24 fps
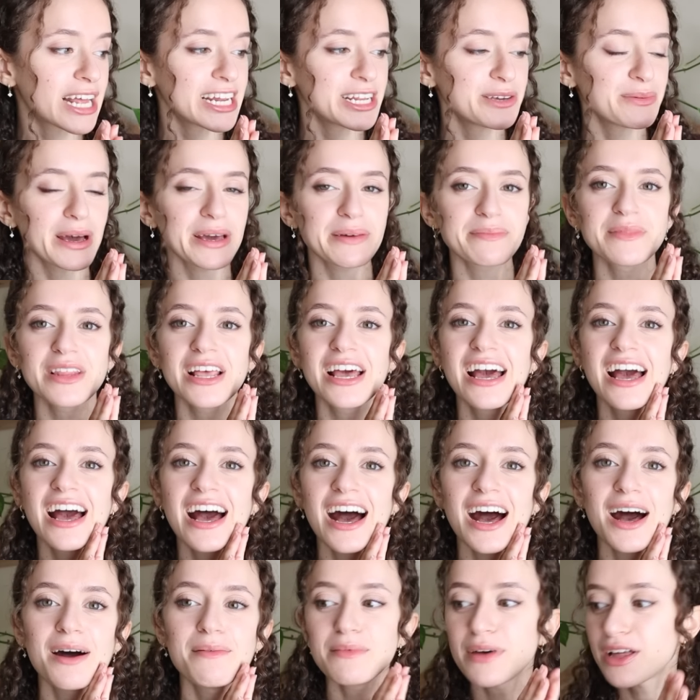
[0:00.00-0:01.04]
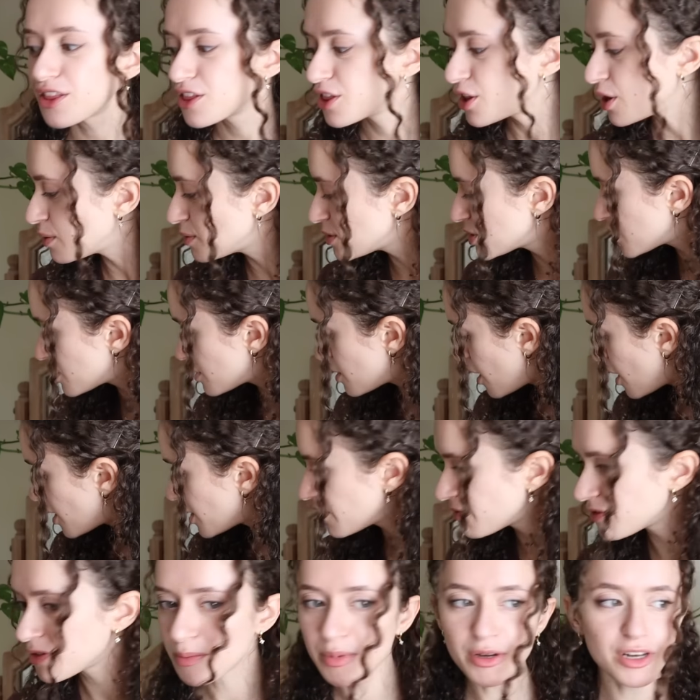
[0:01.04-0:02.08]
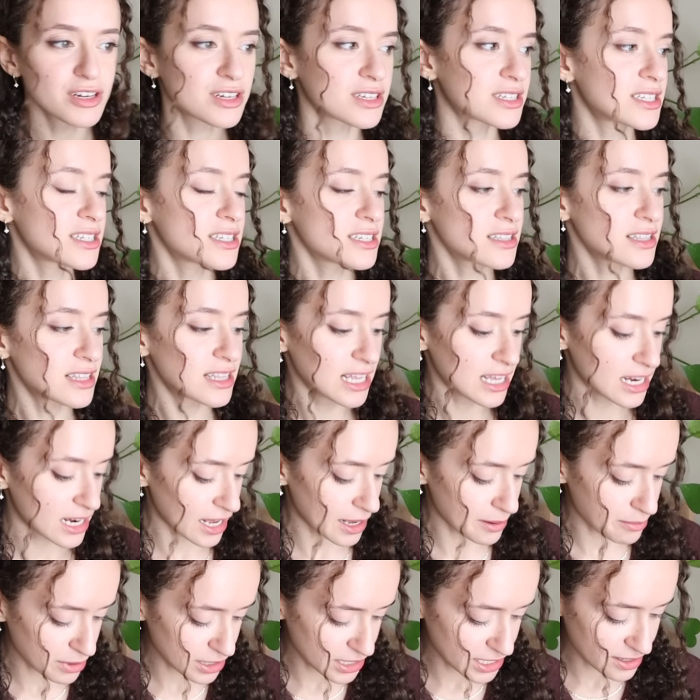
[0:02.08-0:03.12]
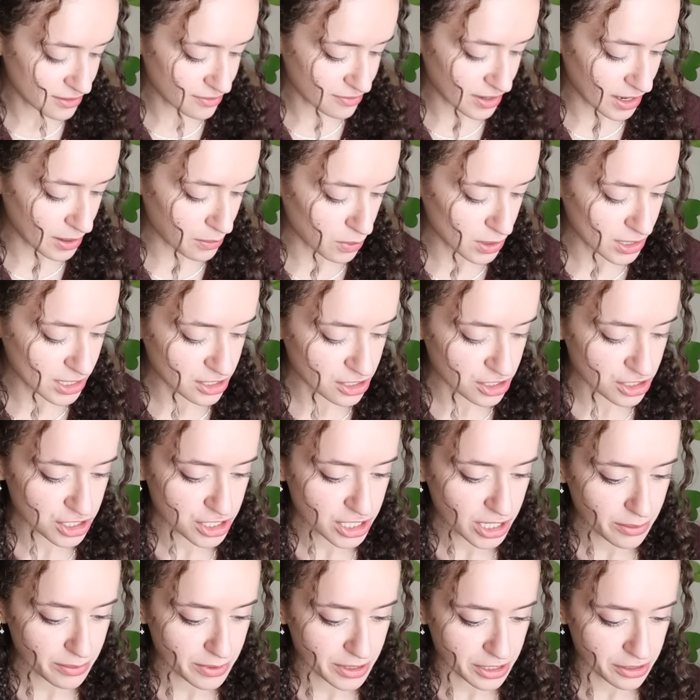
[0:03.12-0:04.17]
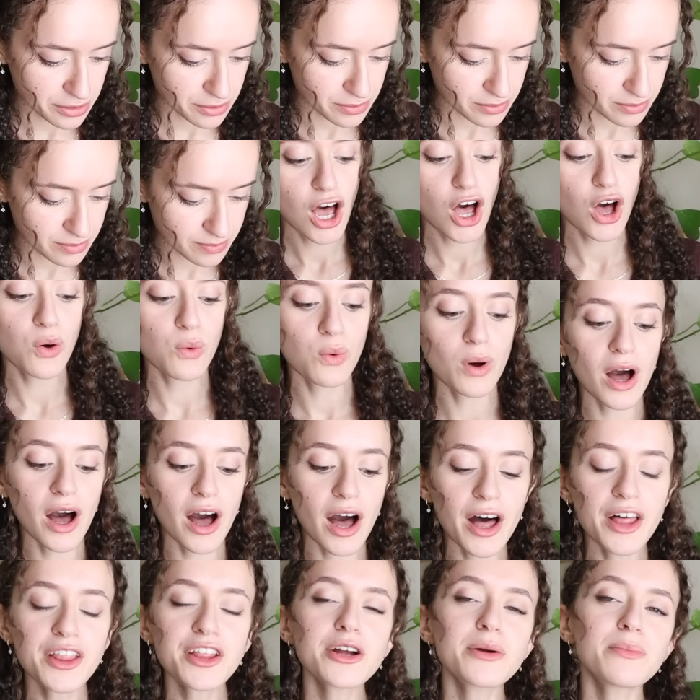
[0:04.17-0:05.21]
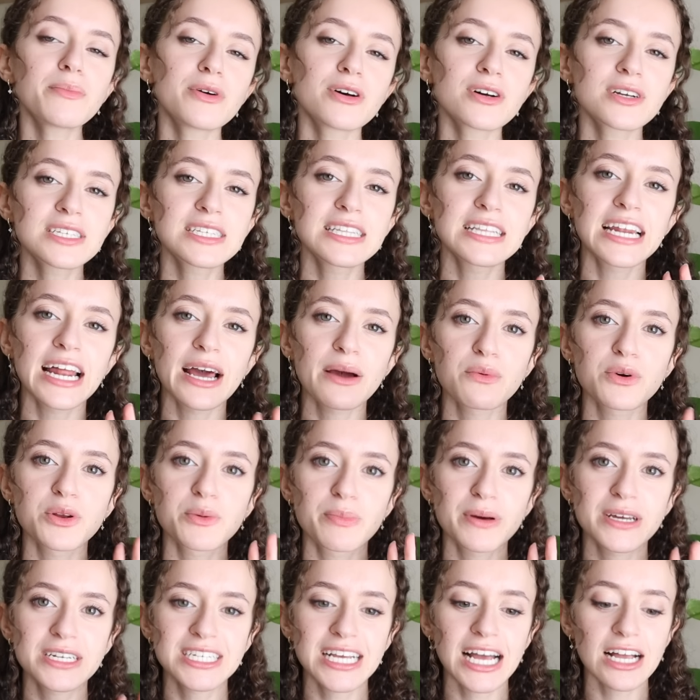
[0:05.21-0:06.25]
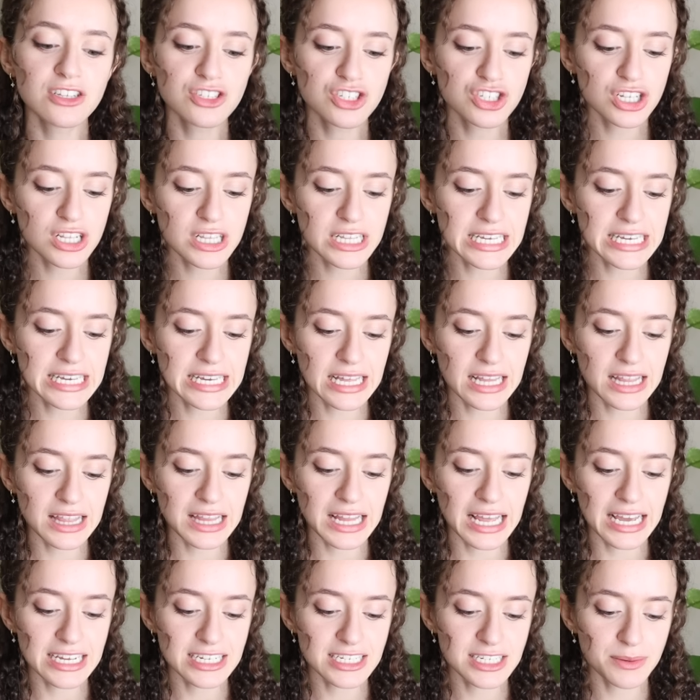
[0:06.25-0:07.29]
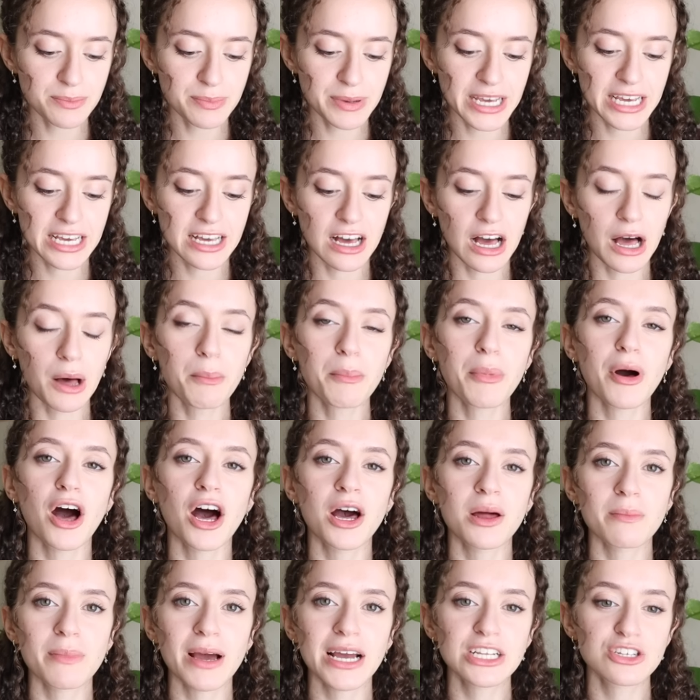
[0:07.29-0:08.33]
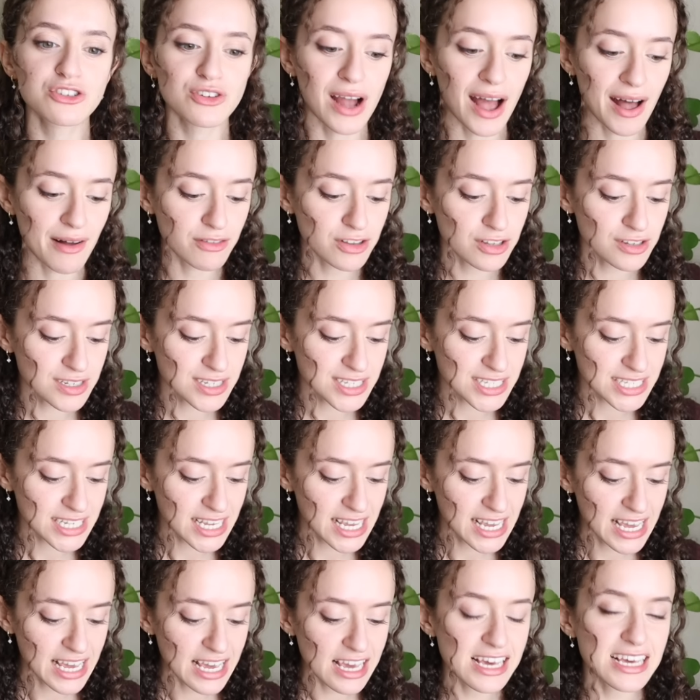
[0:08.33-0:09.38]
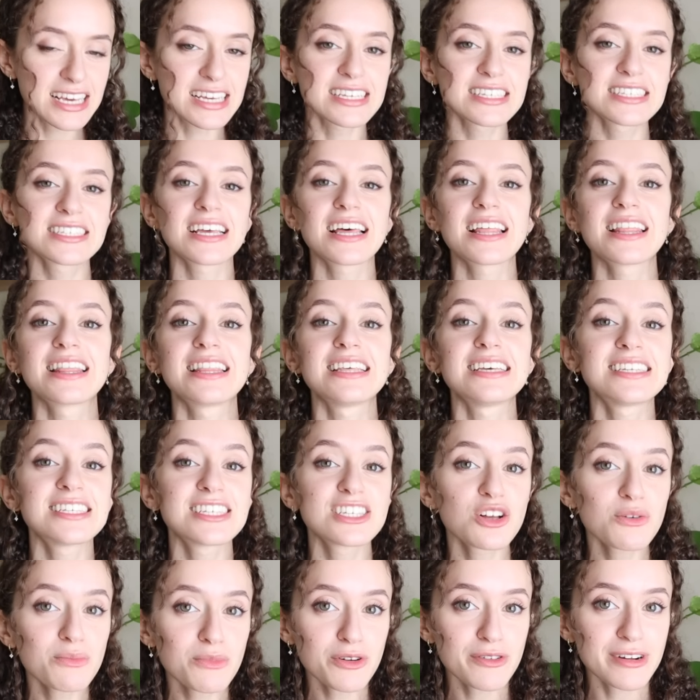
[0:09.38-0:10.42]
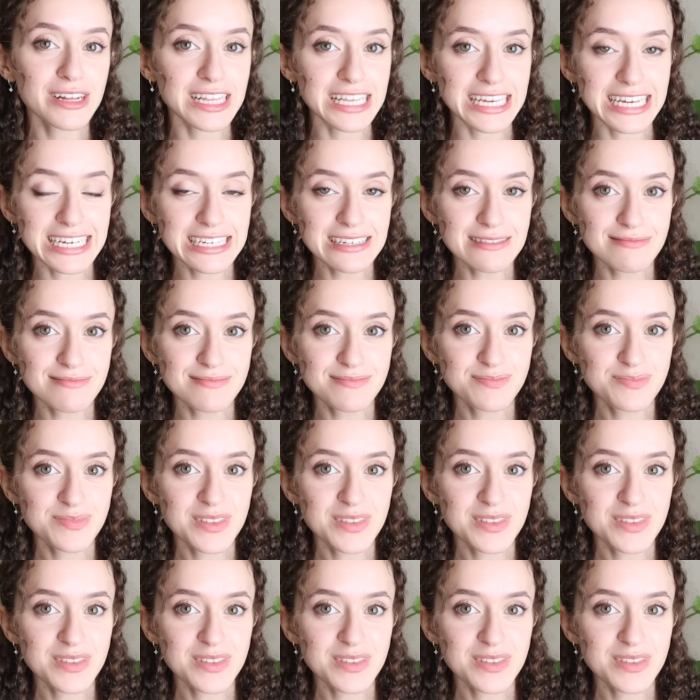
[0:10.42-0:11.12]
anyway, those are all of the books that I believe I wanted to share with you. Oh, other books that I would potentially like to pick up on my travels is The Silmarillion